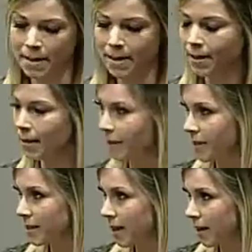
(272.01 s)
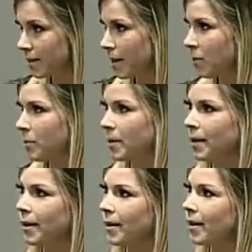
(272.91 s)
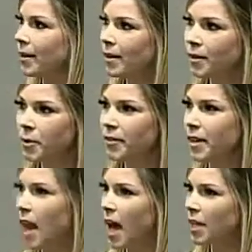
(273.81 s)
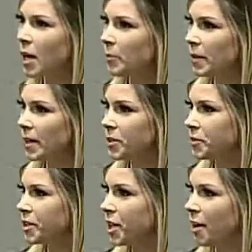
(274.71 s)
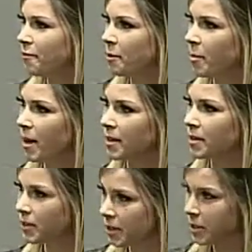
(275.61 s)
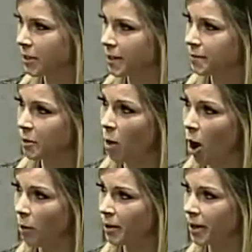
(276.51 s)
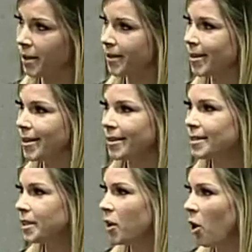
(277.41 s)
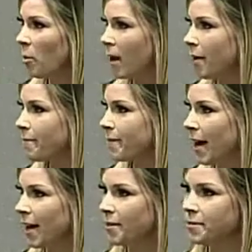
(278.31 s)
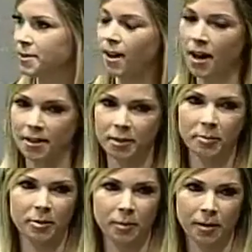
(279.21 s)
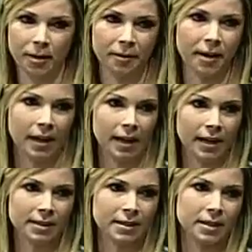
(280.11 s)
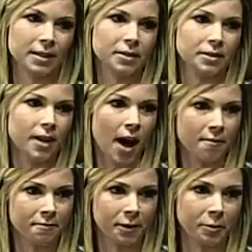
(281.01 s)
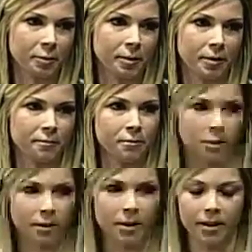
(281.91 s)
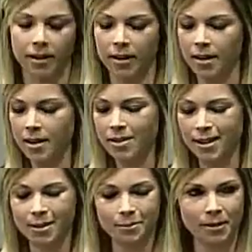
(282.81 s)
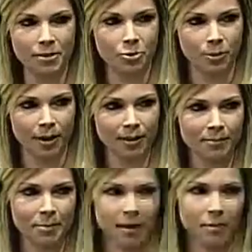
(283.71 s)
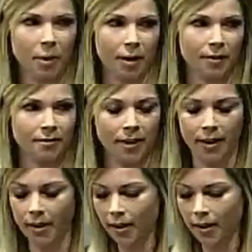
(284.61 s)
Allegra Dance Company. We even had companies reach out to us from Auburn, Tacoma, 5. So other people are recognizing, you know, the effort we're putting forward, and they just want to join and be a part of it.